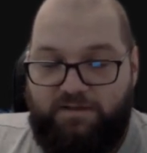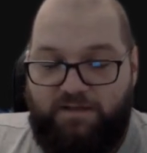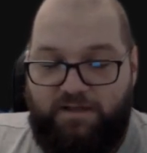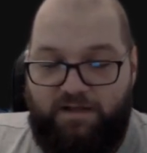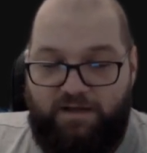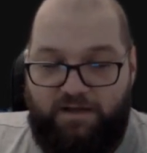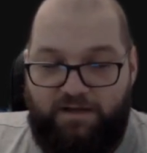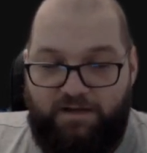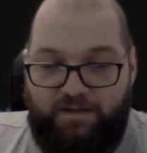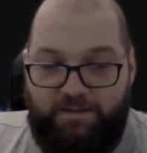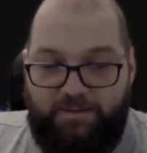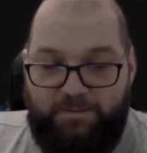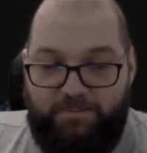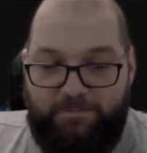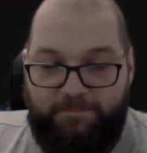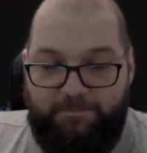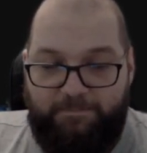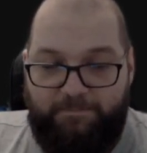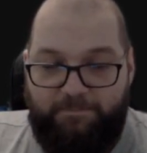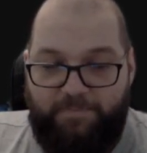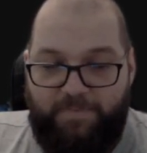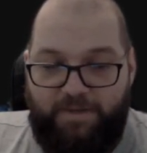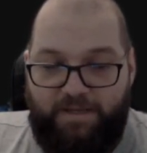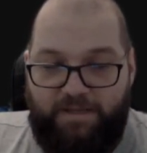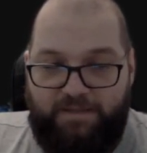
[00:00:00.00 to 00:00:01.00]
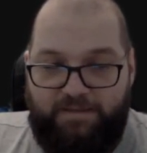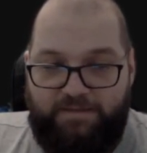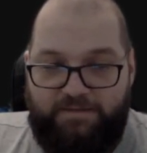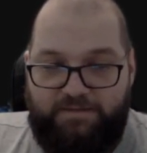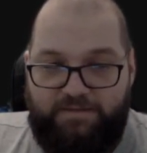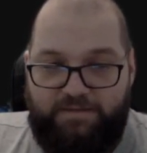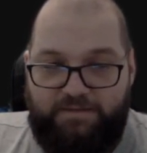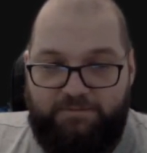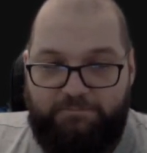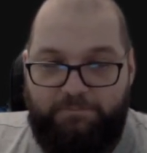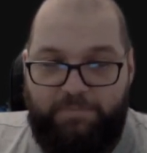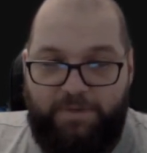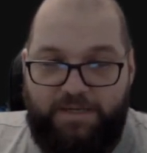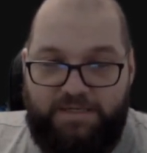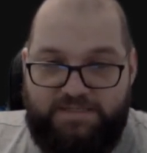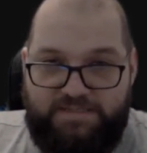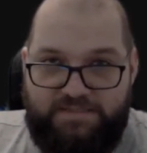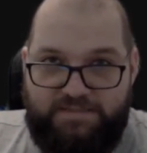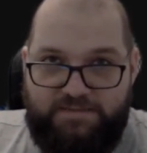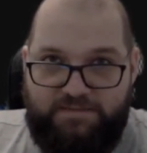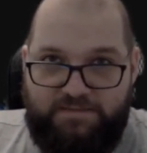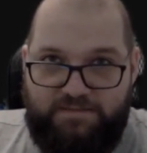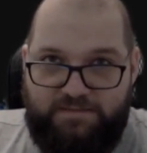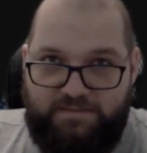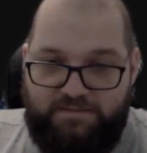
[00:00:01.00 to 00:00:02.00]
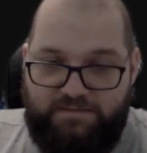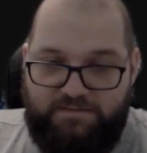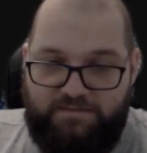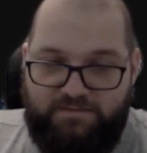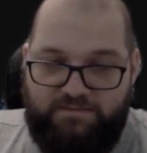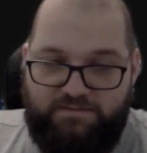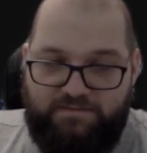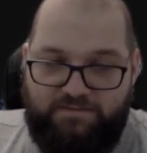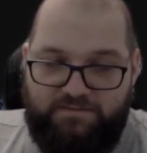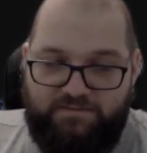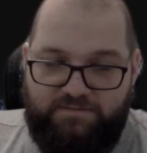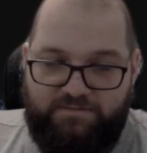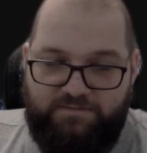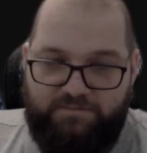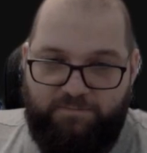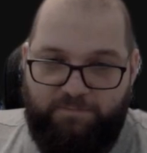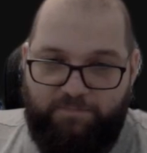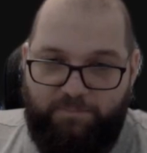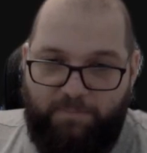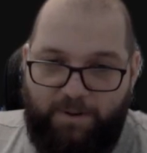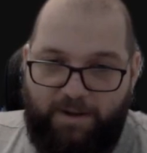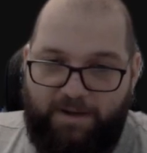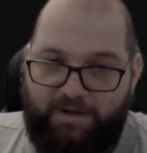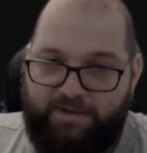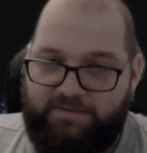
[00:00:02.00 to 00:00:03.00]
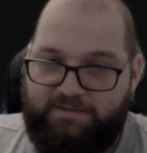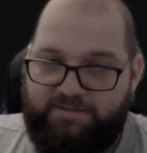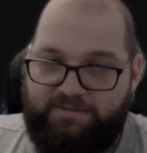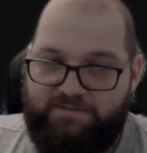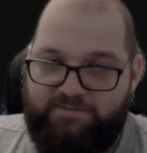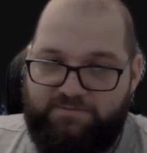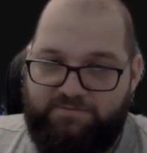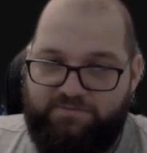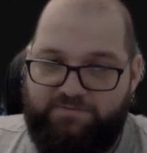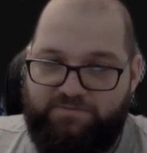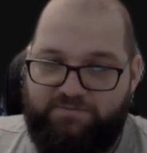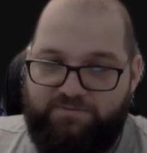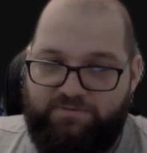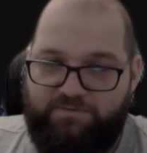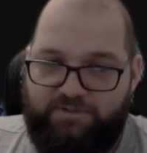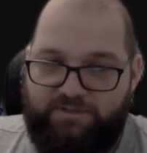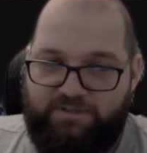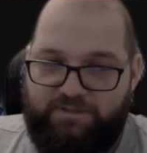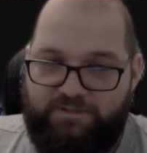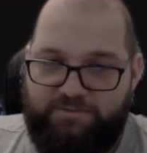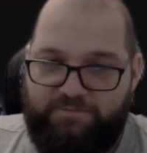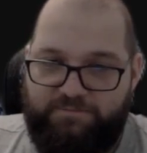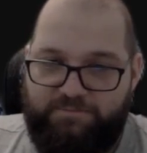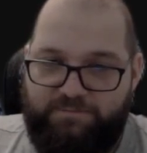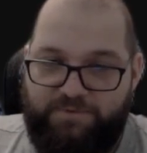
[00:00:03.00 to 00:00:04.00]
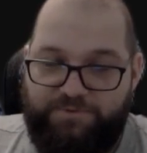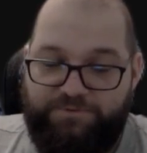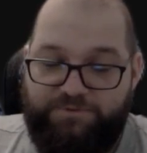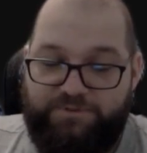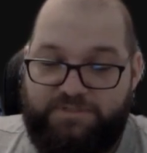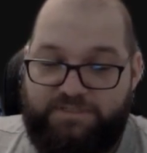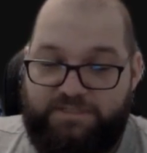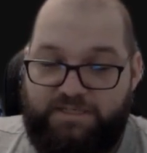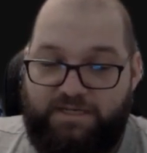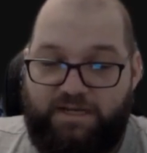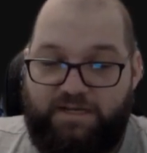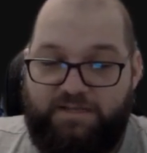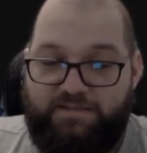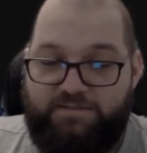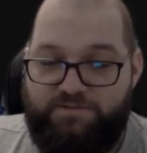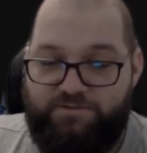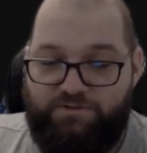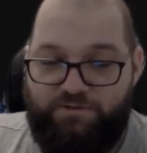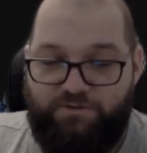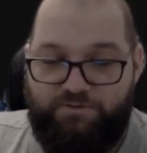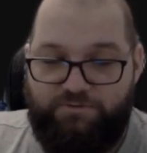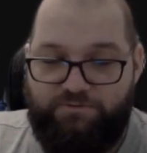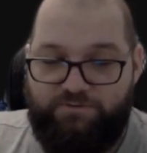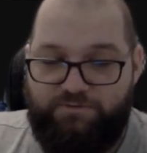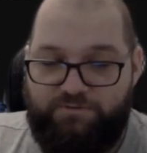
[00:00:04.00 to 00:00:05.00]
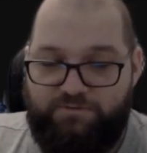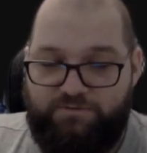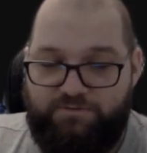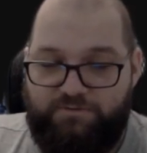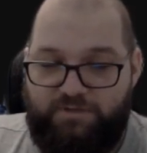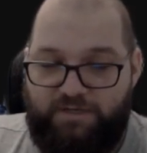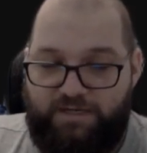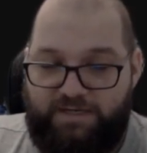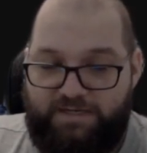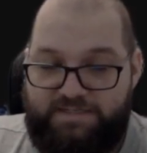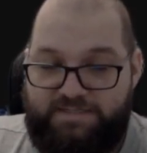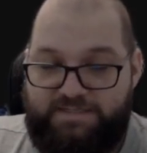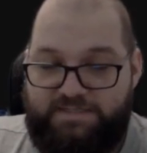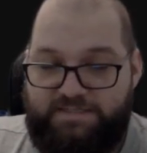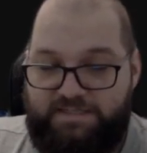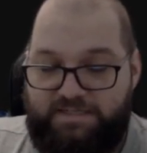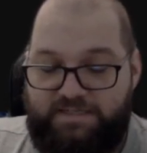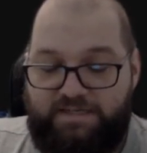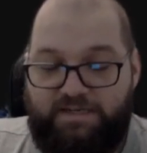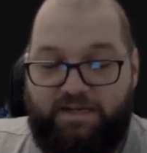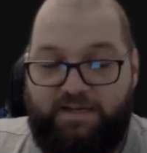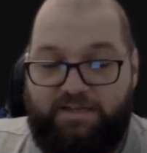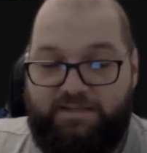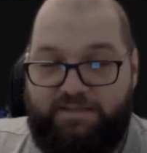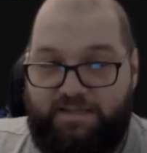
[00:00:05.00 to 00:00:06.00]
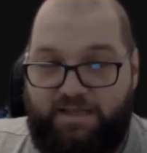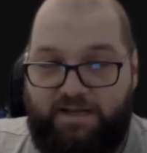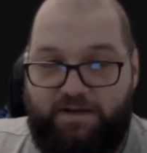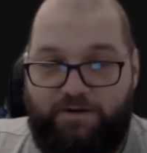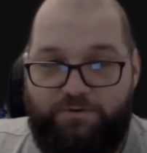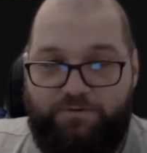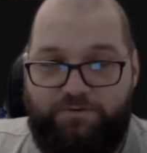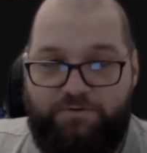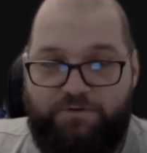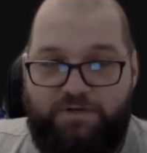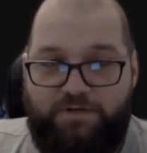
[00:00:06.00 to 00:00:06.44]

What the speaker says: And the best part of Mirror's Grindstone I see right now